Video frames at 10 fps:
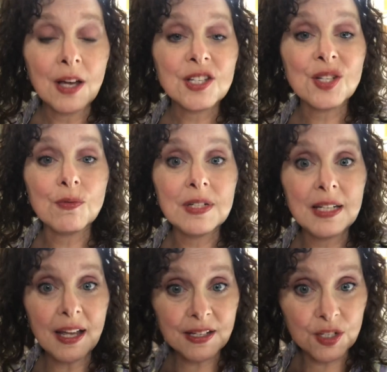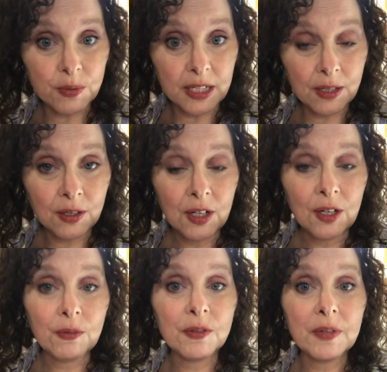So next week
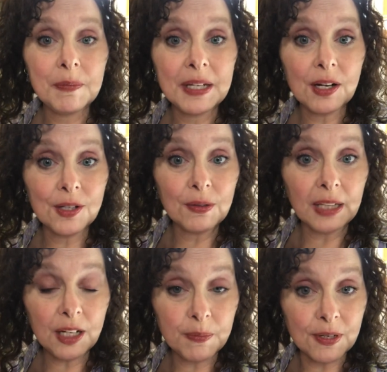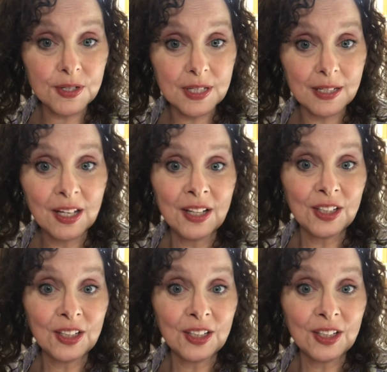when we meet our new letter person,